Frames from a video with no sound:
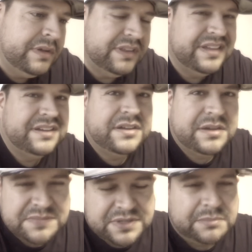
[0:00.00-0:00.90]
and then
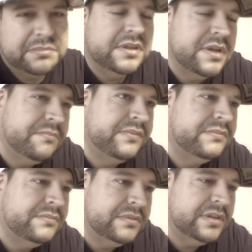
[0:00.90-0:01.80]
comes up limp.
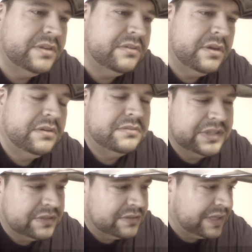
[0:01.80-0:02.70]
You know, oh,
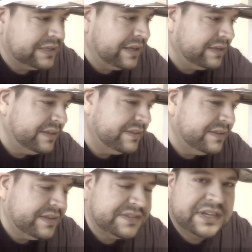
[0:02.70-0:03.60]
you know, I, I did
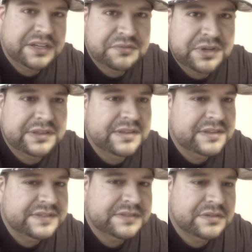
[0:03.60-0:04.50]
this, I tweaked
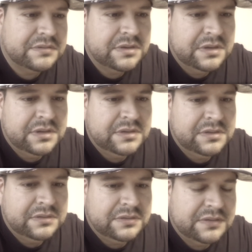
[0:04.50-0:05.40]
this, so
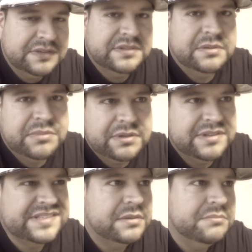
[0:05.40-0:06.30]
he's gonna be
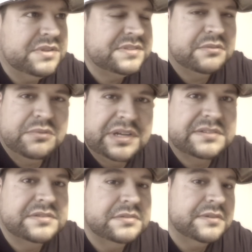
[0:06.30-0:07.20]
he's gonna miss a week or
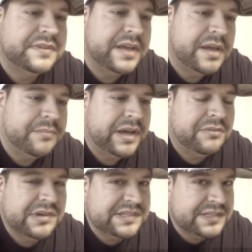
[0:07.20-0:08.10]
two of camp. I don't
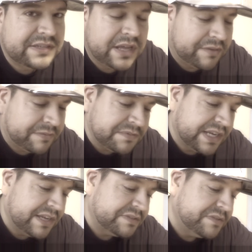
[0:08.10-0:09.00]
want to see that from
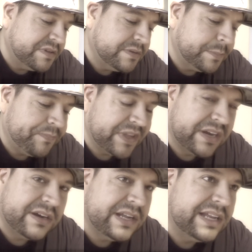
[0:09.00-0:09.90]
Chaz Green.
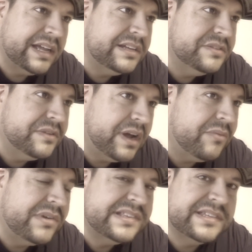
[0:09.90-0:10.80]
All right, I, I do
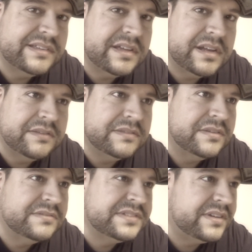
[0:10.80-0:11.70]
not want to see that.
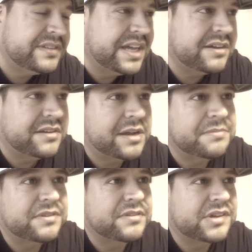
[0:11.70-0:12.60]
Don't start that crap
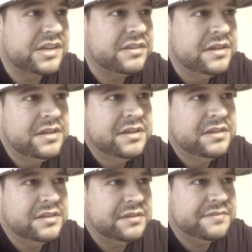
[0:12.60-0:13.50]
here, okay?
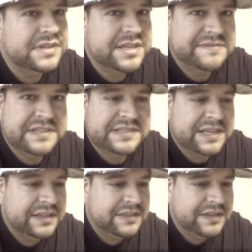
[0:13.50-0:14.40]
If he gives us
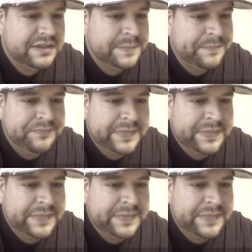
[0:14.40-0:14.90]
that thing,